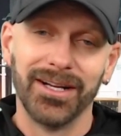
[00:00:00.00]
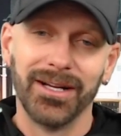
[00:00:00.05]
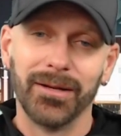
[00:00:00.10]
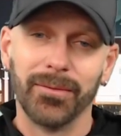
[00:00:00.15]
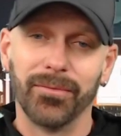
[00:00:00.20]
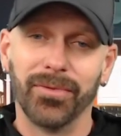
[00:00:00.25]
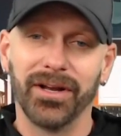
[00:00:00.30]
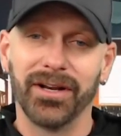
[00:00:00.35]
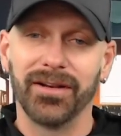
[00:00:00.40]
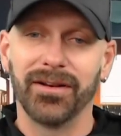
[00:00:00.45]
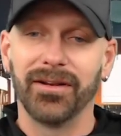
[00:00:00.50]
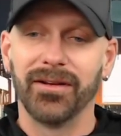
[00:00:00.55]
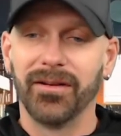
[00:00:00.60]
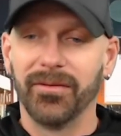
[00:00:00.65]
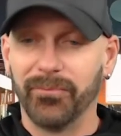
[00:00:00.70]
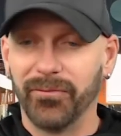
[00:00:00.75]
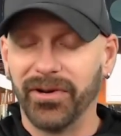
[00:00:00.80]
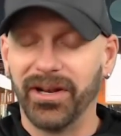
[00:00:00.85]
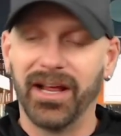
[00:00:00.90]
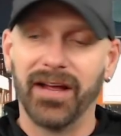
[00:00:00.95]
but
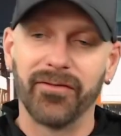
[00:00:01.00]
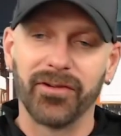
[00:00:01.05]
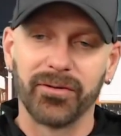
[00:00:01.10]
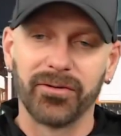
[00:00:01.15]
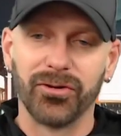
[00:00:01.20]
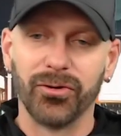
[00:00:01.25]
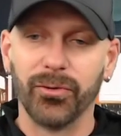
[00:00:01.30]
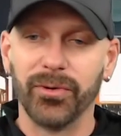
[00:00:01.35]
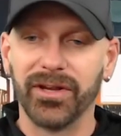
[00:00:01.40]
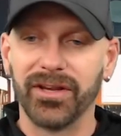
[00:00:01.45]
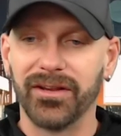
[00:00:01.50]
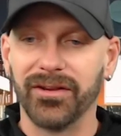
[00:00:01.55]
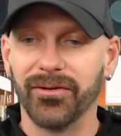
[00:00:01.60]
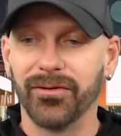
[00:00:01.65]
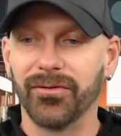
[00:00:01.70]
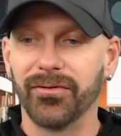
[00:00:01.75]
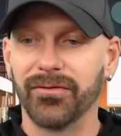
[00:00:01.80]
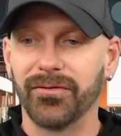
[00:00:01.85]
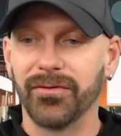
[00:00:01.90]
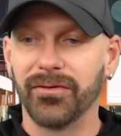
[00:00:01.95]
I have a
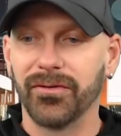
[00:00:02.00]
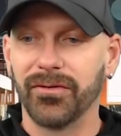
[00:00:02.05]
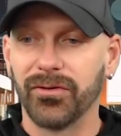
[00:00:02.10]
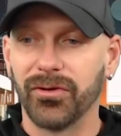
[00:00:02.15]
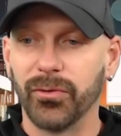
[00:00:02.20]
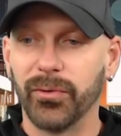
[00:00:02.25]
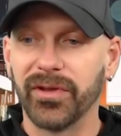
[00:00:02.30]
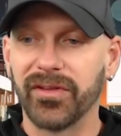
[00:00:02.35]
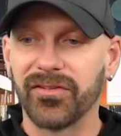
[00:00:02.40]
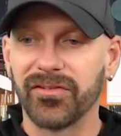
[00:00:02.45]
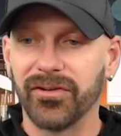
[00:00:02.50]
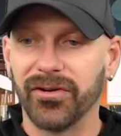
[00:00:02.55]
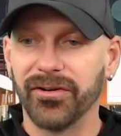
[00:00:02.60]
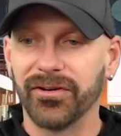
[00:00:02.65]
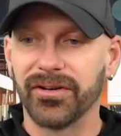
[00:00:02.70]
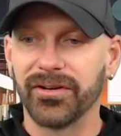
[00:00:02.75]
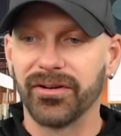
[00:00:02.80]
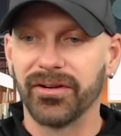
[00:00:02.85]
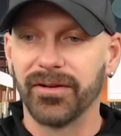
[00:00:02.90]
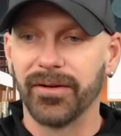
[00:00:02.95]
2-week
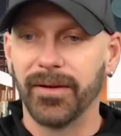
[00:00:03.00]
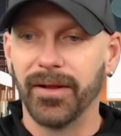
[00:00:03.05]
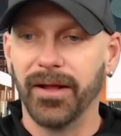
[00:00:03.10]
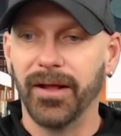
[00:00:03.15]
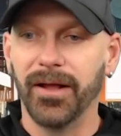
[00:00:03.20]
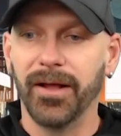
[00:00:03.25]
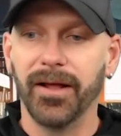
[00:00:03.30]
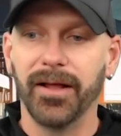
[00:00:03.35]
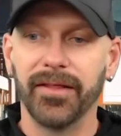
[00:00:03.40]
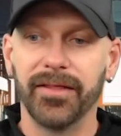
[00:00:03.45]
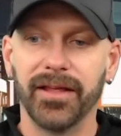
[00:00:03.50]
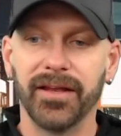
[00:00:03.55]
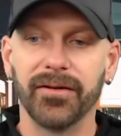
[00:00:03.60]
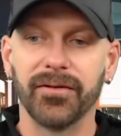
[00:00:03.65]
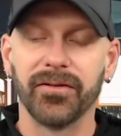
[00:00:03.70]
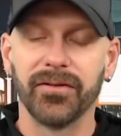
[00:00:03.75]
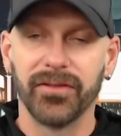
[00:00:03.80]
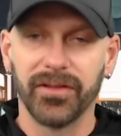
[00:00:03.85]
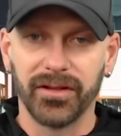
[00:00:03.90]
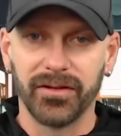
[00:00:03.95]
start, and then
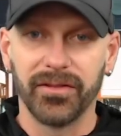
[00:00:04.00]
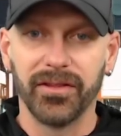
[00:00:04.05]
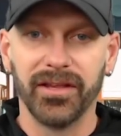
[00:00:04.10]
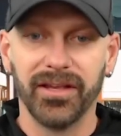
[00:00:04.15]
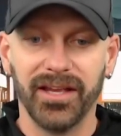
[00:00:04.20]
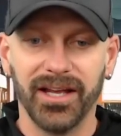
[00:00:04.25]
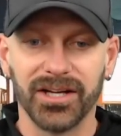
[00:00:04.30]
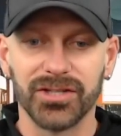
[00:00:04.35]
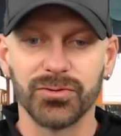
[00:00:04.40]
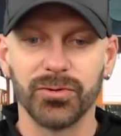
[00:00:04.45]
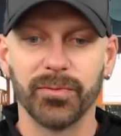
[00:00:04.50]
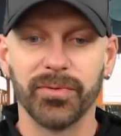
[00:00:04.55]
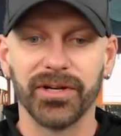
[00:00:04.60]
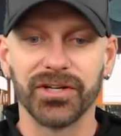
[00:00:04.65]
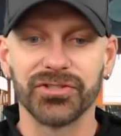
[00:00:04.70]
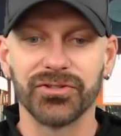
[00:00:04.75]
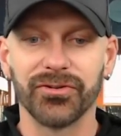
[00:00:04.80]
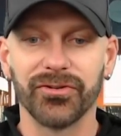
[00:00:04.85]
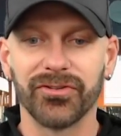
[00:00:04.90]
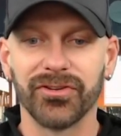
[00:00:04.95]
the actual
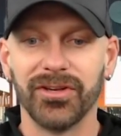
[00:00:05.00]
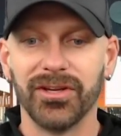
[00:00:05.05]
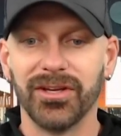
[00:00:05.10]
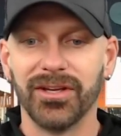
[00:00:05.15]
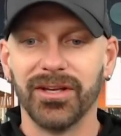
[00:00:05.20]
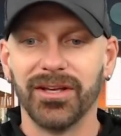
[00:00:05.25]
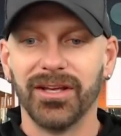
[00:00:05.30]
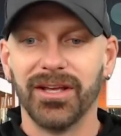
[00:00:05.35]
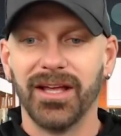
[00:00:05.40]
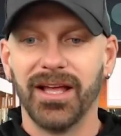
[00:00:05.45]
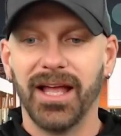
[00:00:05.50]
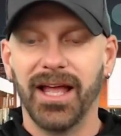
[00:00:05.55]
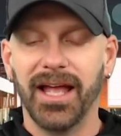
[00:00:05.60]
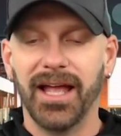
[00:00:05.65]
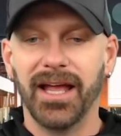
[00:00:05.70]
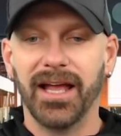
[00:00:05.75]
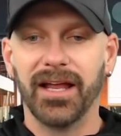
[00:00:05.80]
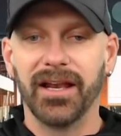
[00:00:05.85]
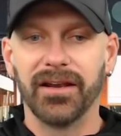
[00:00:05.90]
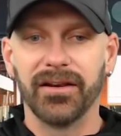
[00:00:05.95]
pictures.
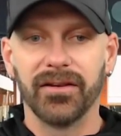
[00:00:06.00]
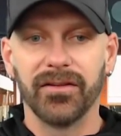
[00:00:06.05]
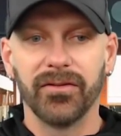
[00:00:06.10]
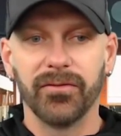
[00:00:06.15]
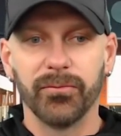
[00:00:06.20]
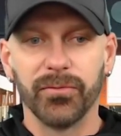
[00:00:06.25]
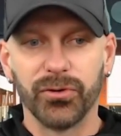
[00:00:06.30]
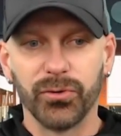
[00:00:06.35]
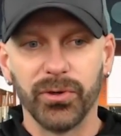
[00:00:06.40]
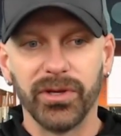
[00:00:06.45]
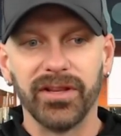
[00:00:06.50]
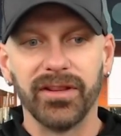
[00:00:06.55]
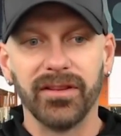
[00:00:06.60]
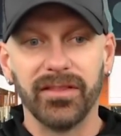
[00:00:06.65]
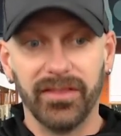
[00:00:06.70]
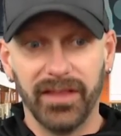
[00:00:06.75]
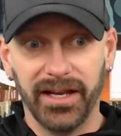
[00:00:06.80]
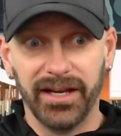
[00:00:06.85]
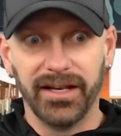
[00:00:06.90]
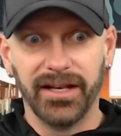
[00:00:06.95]
And between
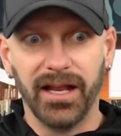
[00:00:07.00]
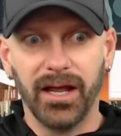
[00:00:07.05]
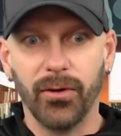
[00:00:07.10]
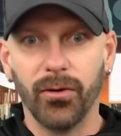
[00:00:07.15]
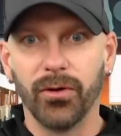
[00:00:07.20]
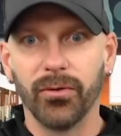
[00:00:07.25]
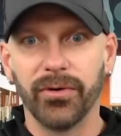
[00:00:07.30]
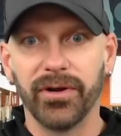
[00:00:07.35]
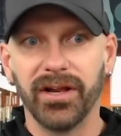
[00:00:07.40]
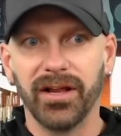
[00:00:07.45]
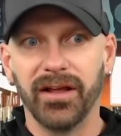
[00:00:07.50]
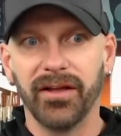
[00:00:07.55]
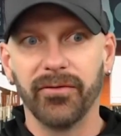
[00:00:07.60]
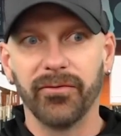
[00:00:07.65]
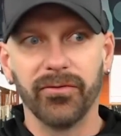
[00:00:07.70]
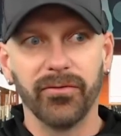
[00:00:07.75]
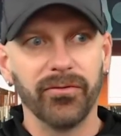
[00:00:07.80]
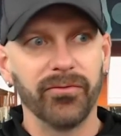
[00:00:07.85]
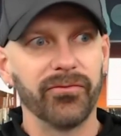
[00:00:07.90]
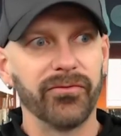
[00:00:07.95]
then and now already, I
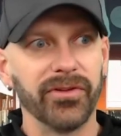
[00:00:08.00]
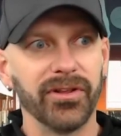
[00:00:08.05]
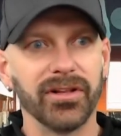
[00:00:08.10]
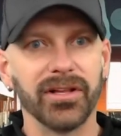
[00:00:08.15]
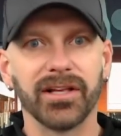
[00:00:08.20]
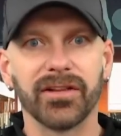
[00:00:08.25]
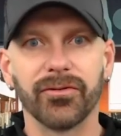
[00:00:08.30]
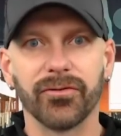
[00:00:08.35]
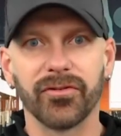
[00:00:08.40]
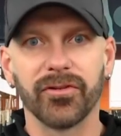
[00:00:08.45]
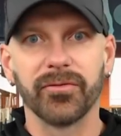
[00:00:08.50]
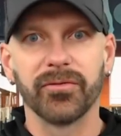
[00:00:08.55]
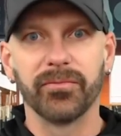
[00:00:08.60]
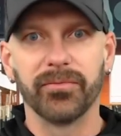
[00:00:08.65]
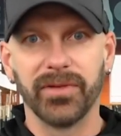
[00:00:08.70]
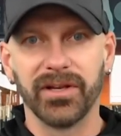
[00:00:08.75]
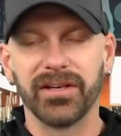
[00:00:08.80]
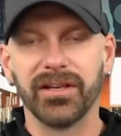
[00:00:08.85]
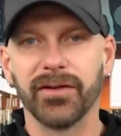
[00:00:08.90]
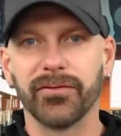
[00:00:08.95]
feel like there's a
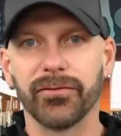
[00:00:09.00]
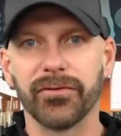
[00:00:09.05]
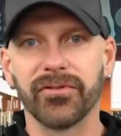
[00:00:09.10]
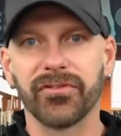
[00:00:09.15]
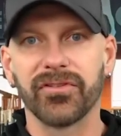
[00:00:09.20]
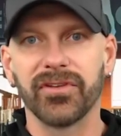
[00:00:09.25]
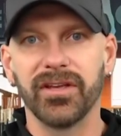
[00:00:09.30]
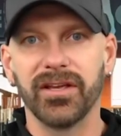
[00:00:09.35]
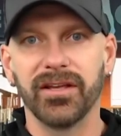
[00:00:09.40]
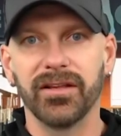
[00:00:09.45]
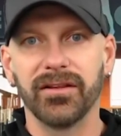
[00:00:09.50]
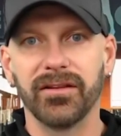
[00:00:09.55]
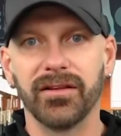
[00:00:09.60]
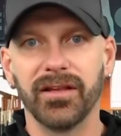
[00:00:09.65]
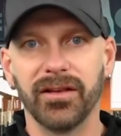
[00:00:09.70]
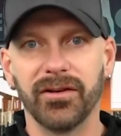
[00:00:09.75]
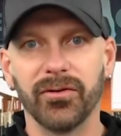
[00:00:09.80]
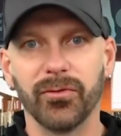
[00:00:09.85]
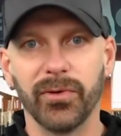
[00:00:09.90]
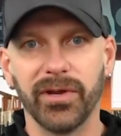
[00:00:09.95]
big difference
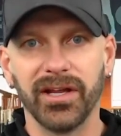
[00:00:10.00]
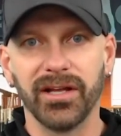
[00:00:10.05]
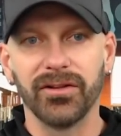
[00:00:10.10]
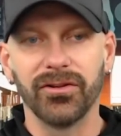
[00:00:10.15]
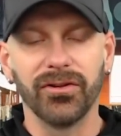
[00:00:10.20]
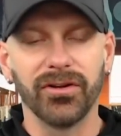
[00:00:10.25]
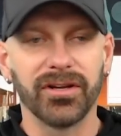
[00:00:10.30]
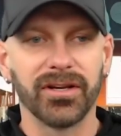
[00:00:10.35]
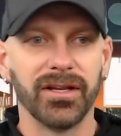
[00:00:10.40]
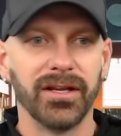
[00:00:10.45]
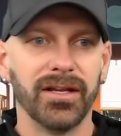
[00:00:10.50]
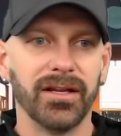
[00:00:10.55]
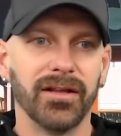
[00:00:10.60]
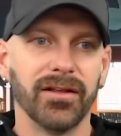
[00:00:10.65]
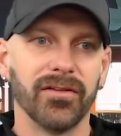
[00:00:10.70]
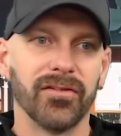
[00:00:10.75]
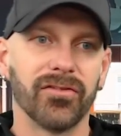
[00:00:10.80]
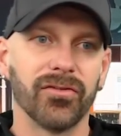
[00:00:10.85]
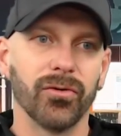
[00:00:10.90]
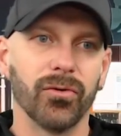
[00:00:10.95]
in the way I look.
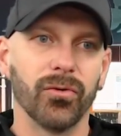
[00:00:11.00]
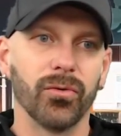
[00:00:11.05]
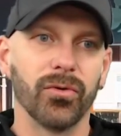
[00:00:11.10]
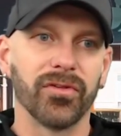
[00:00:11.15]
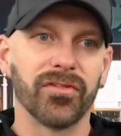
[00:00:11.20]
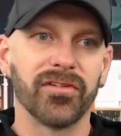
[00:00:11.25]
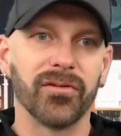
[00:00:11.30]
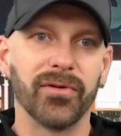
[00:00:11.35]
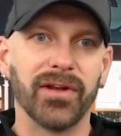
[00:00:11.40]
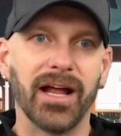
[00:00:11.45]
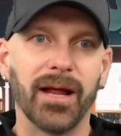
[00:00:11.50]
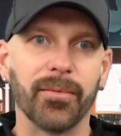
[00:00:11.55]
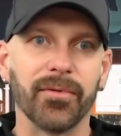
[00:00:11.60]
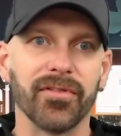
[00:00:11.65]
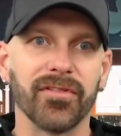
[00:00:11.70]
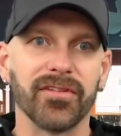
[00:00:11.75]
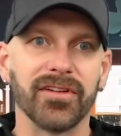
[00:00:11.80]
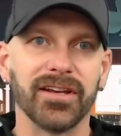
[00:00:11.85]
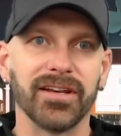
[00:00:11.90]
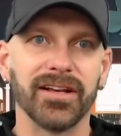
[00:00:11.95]
So we'll see what happens
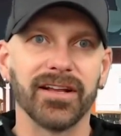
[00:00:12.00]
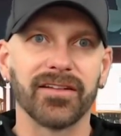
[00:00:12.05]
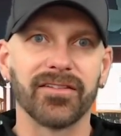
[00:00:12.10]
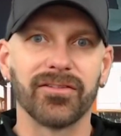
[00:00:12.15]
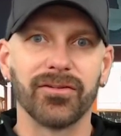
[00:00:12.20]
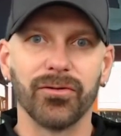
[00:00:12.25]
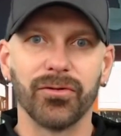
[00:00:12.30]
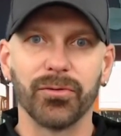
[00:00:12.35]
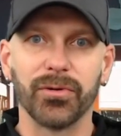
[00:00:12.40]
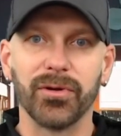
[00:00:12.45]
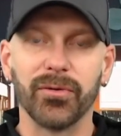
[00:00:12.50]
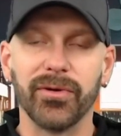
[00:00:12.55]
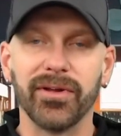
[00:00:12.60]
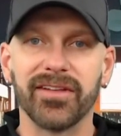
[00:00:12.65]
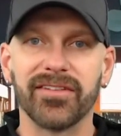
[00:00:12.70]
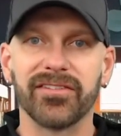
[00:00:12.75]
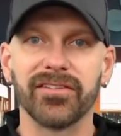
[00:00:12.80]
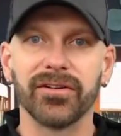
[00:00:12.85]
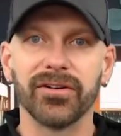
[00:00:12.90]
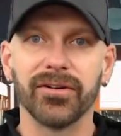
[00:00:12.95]
in the next 2-3
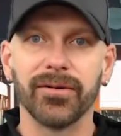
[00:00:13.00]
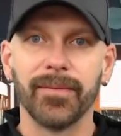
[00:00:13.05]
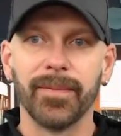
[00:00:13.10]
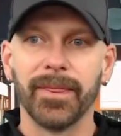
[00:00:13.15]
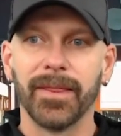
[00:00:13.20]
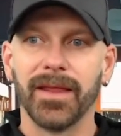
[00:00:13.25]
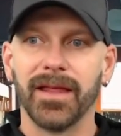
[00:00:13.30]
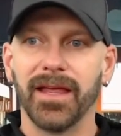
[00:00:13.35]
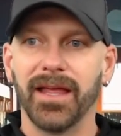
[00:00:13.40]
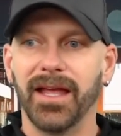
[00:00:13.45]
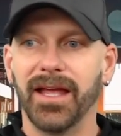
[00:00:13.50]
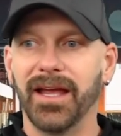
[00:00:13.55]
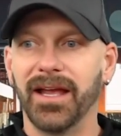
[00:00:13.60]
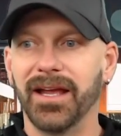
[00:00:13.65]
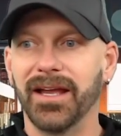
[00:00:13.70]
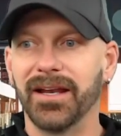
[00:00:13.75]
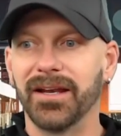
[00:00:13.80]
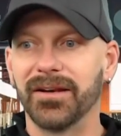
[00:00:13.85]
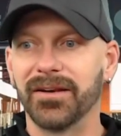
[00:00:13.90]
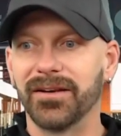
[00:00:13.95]
weeks here,
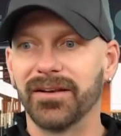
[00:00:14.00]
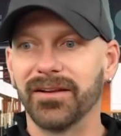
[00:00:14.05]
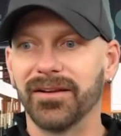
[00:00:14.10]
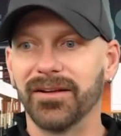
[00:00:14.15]
and